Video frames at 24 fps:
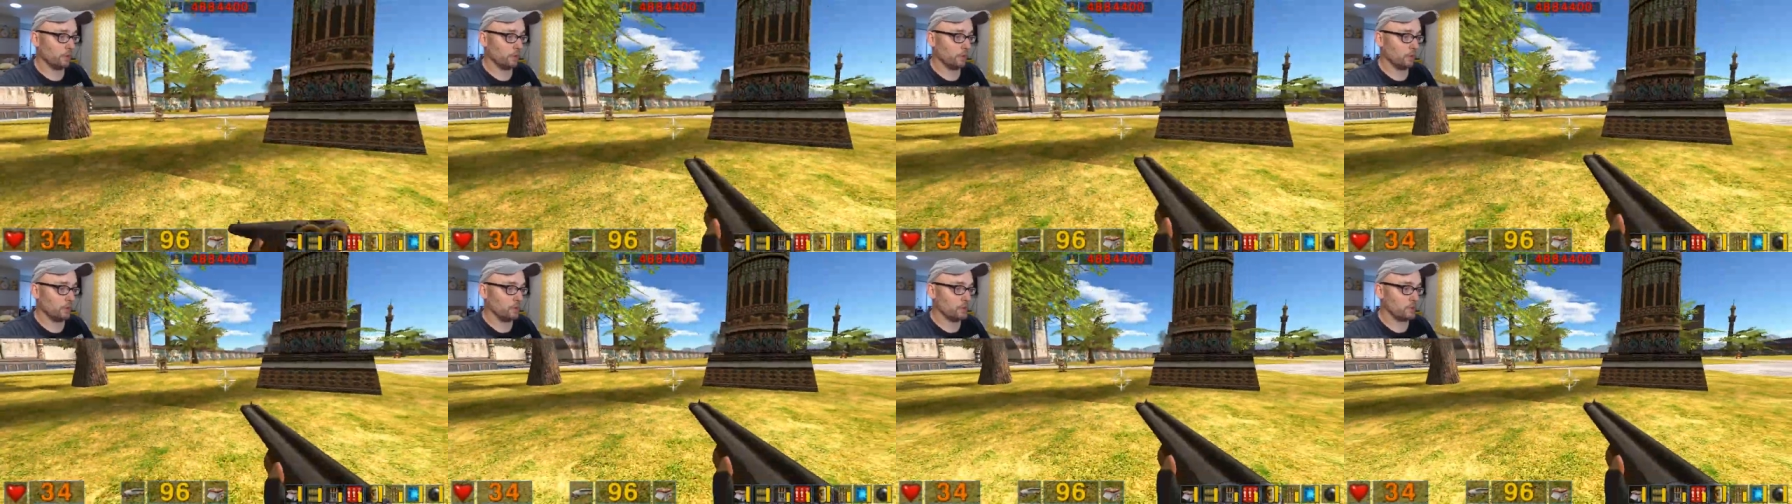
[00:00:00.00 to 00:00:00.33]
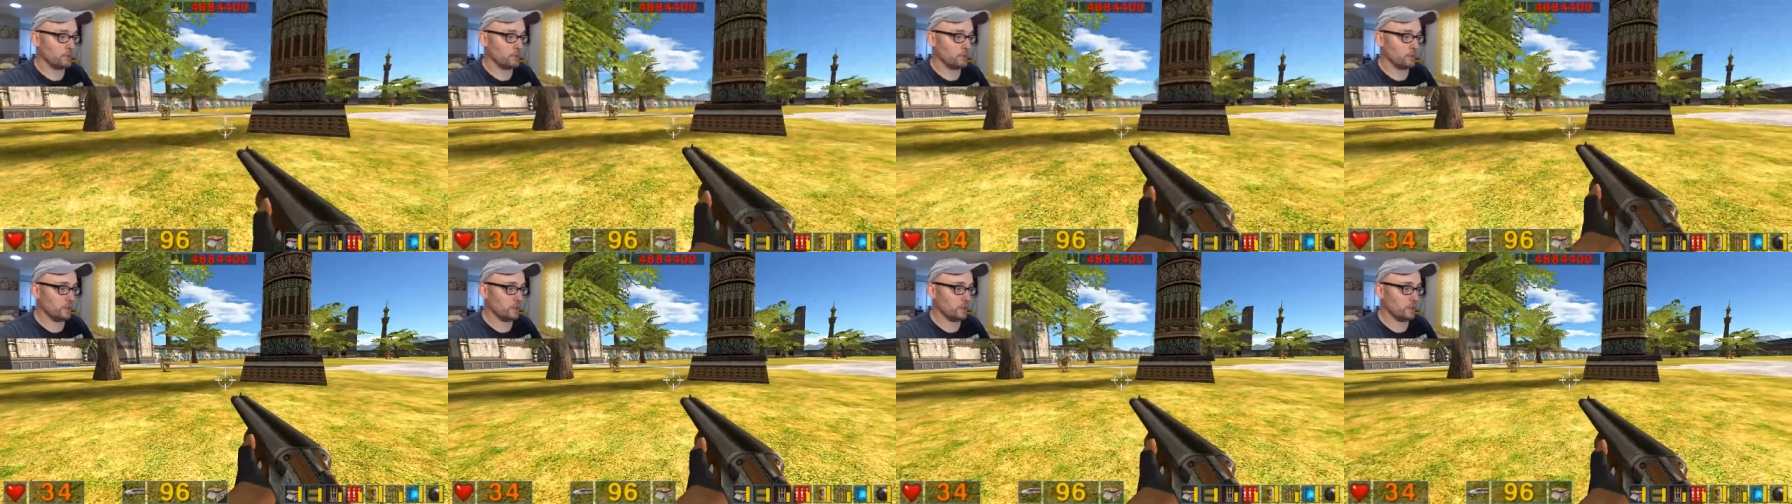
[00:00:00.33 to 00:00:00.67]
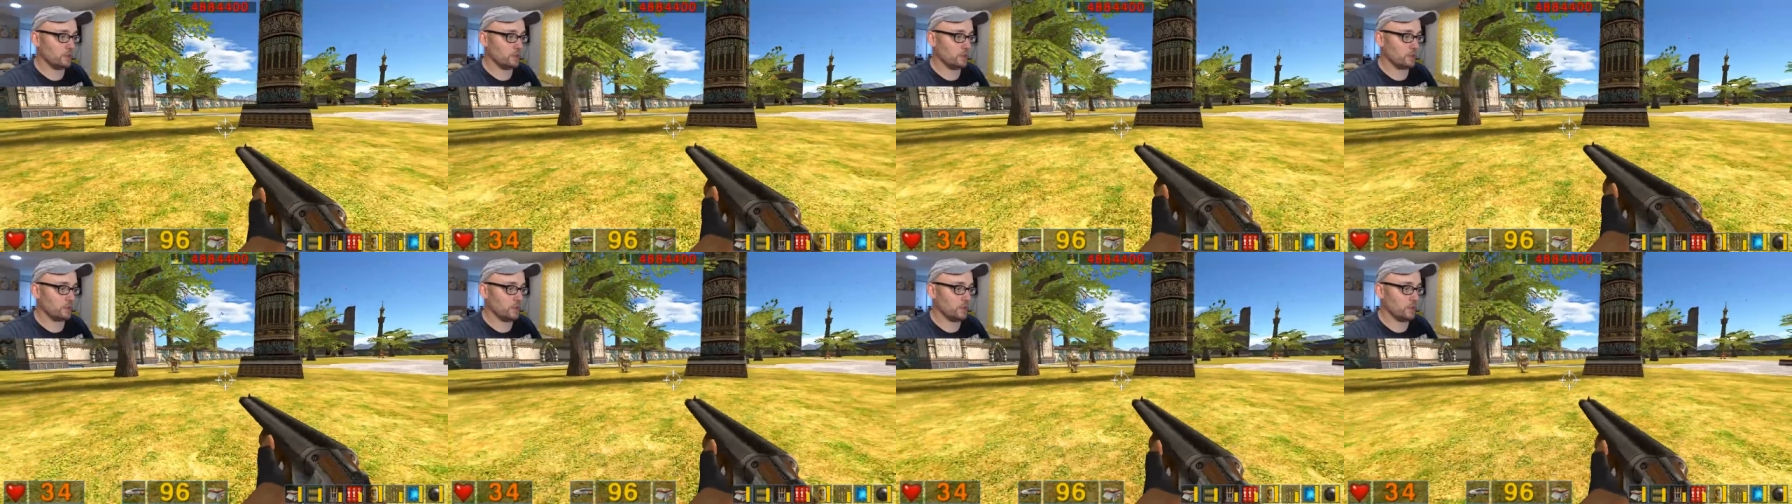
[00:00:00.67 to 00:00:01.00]
Let's
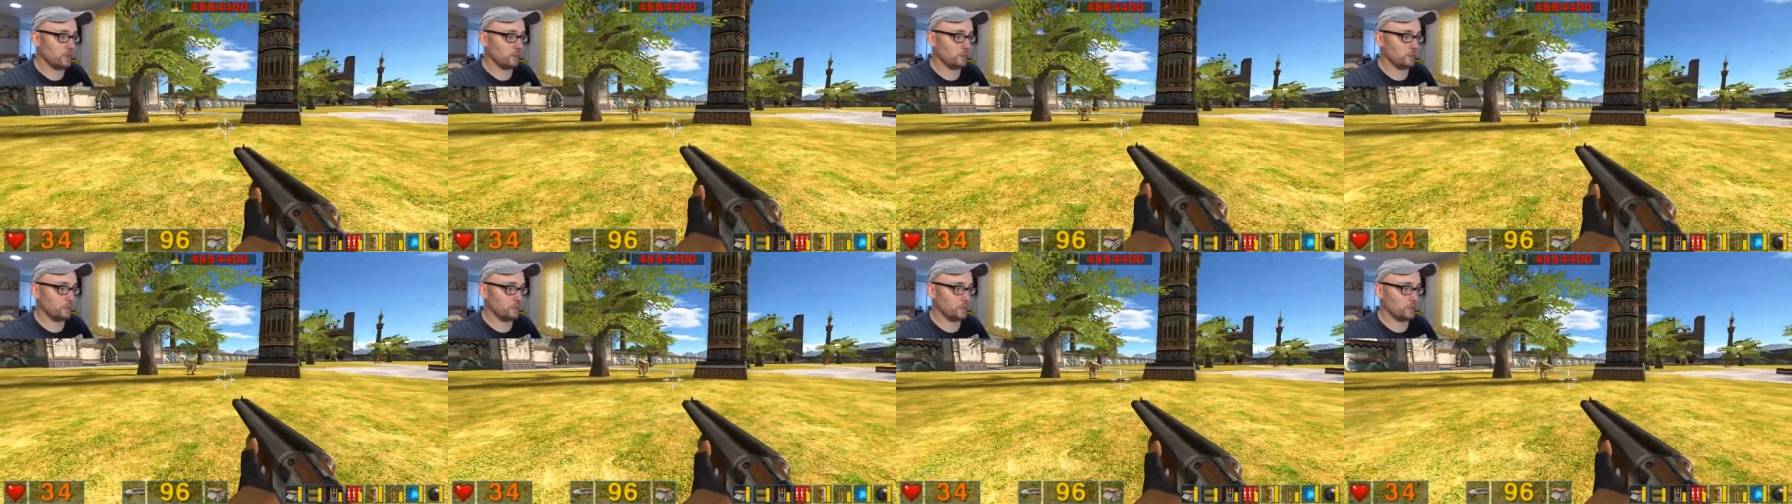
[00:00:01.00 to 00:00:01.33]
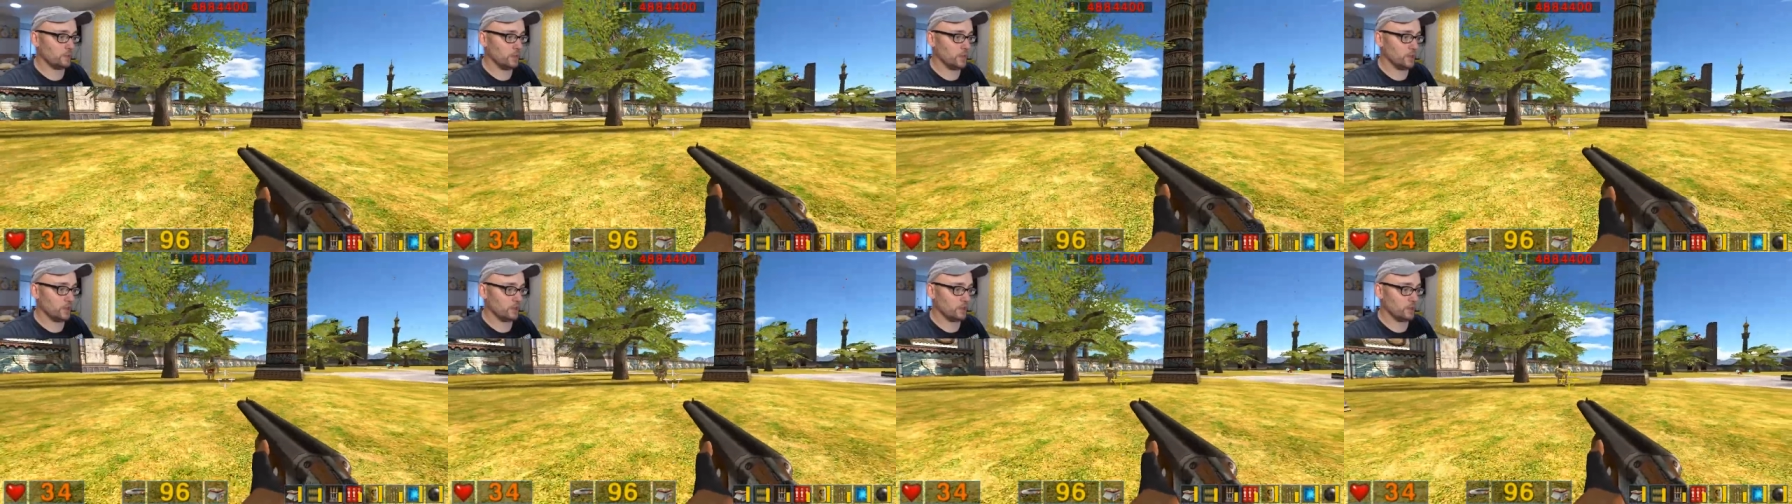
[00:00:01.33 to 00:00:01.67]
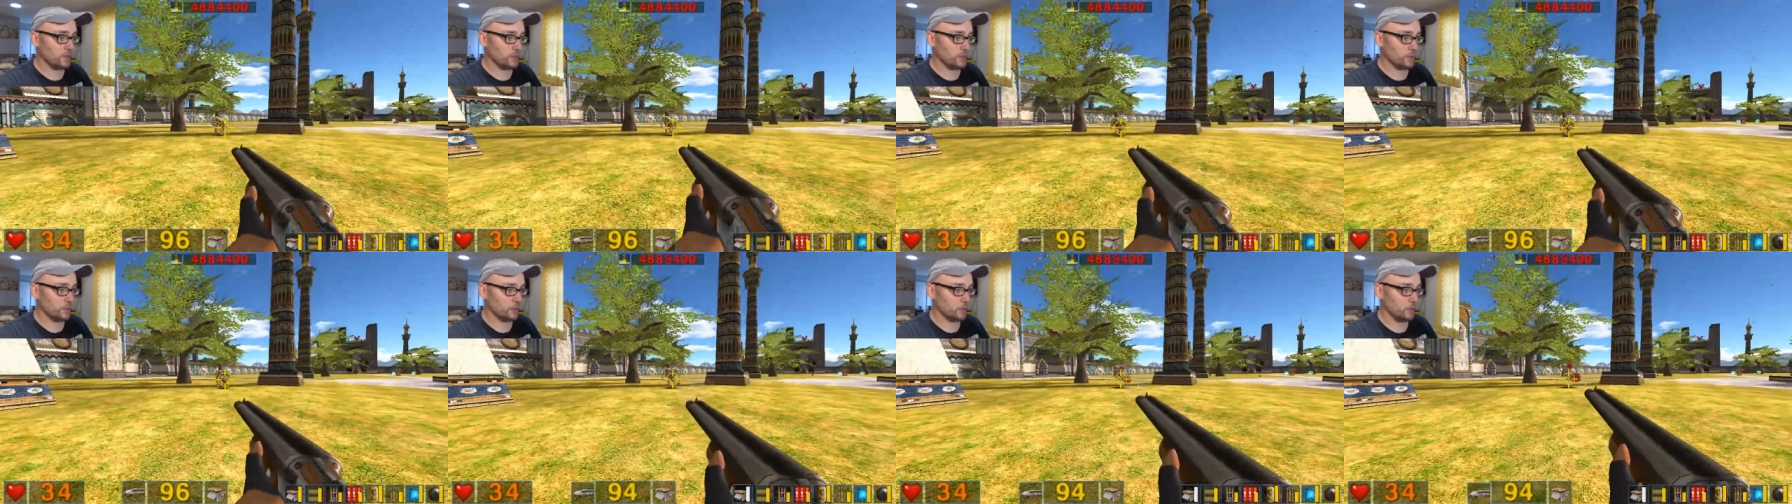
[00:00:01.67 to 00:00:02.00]
just get some
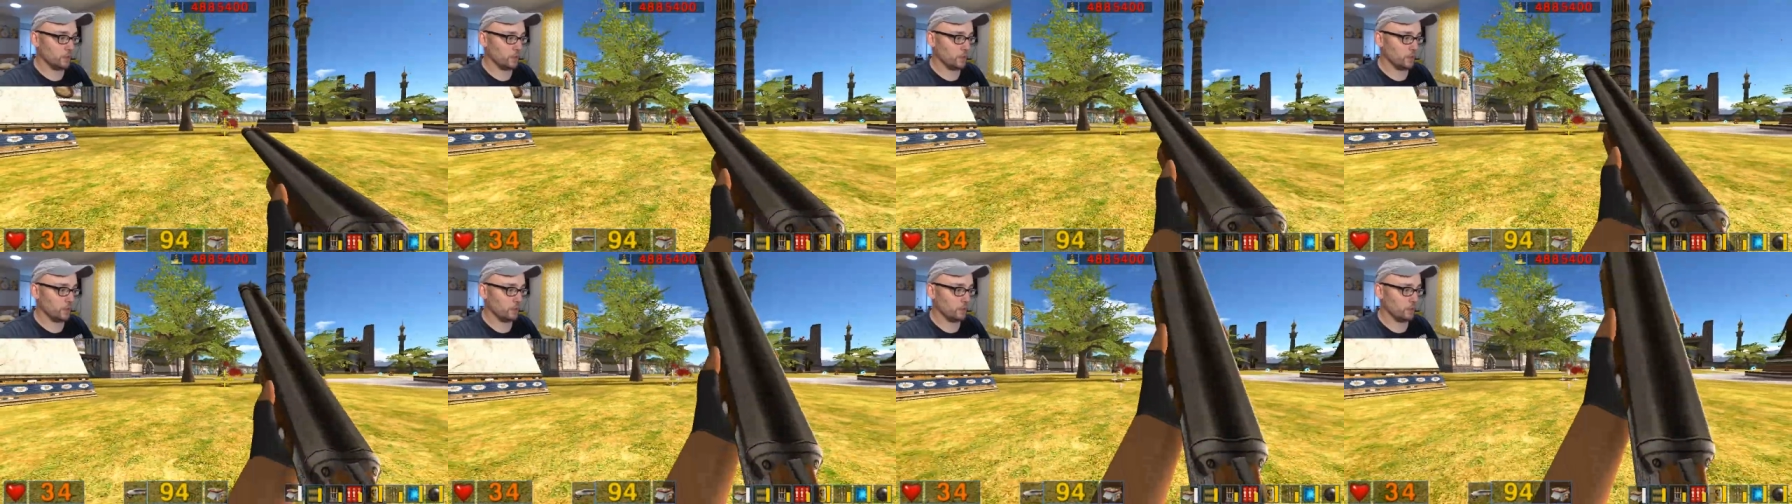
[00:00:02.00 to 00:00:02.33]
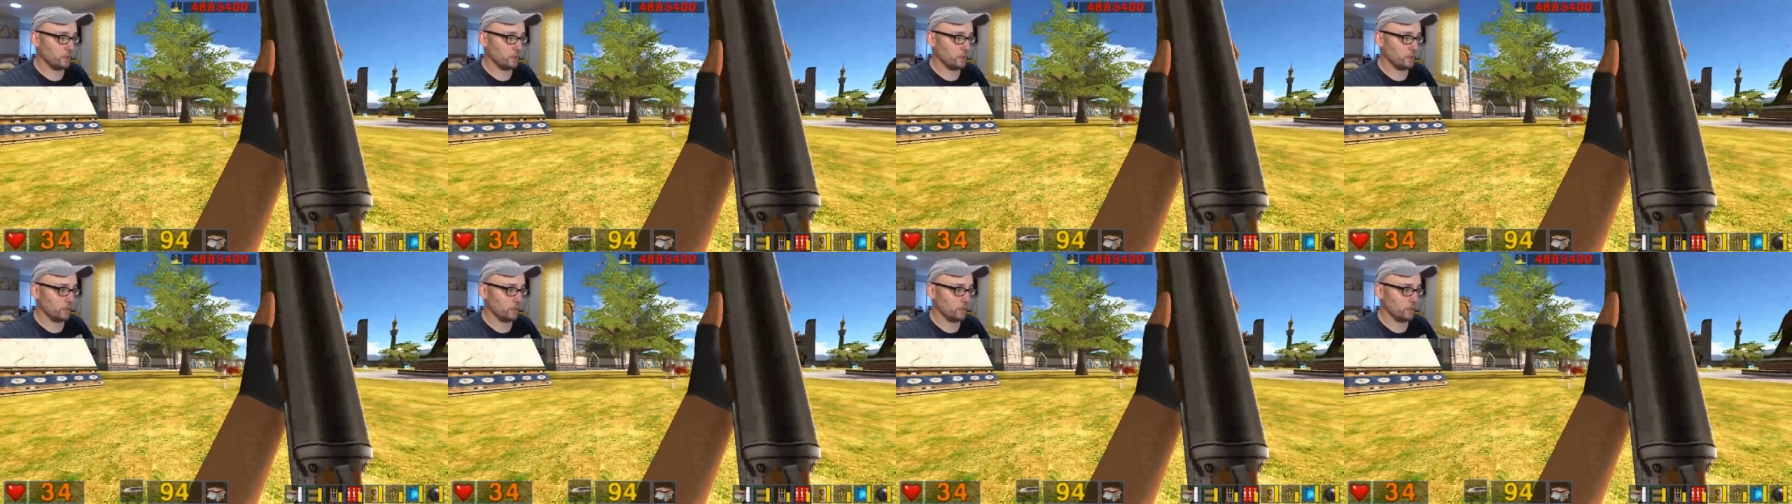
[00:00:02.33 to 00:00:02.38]
distance between